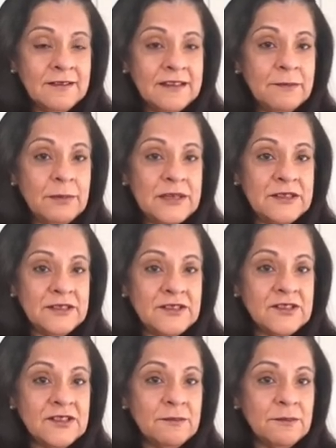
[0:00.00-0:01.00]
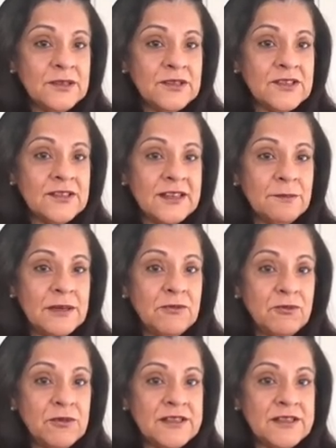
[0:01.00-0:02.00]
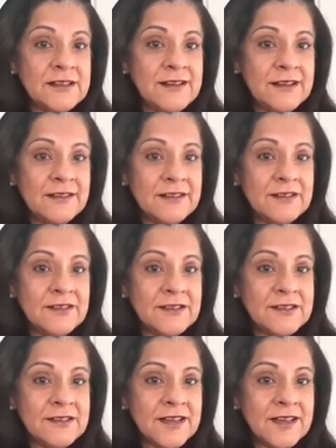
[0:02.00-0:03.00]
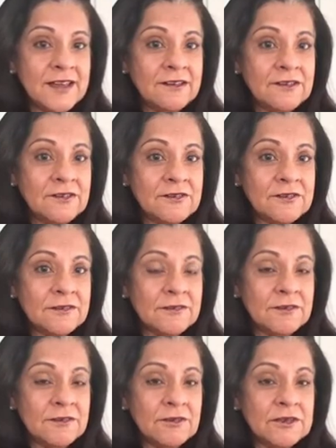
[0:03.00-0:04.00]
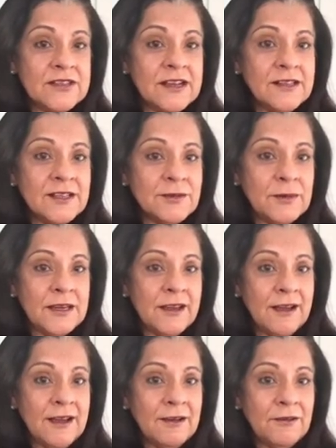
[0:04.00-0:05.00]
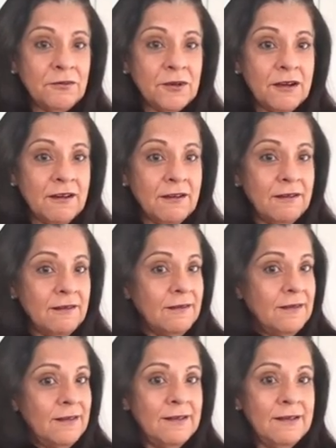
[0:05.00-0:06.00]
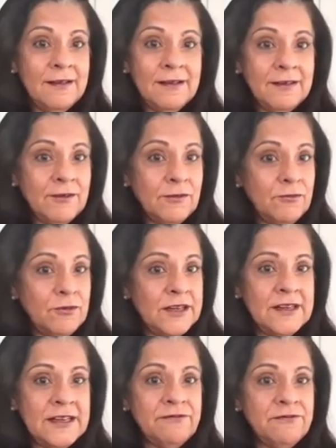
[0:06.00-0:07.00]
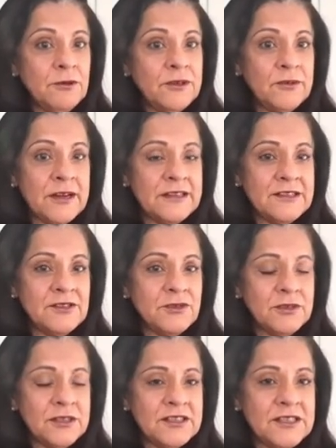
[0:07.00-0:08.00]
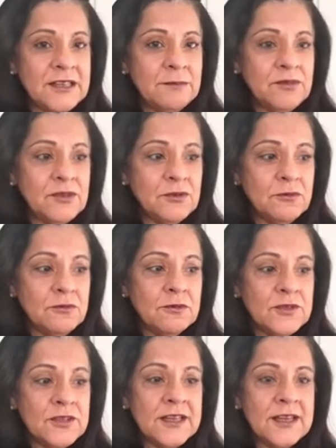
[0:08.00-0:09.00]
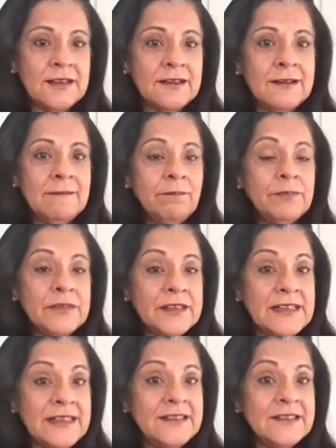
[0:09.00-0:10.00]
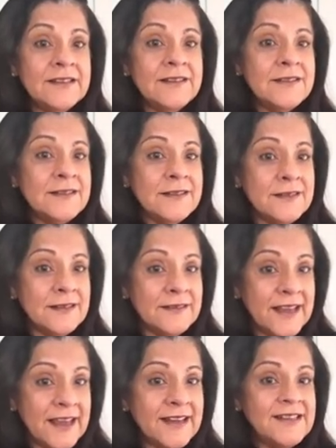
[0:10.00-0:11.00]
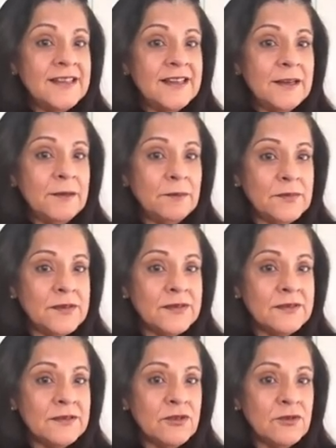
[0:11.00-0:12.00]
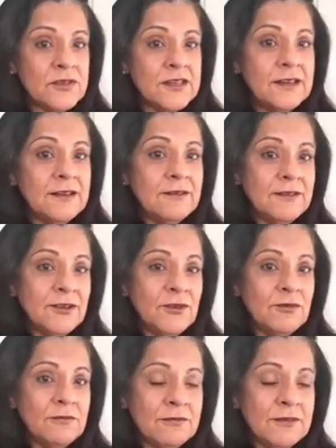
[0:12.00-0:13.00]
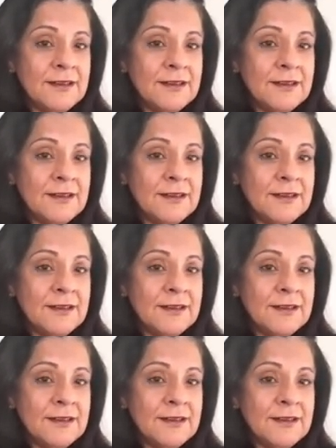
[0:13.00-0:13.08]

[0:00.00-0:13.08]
They've been determined, they've been resilient, and the results we have are really full credit to the team to say the leaders, their teams to say, you know,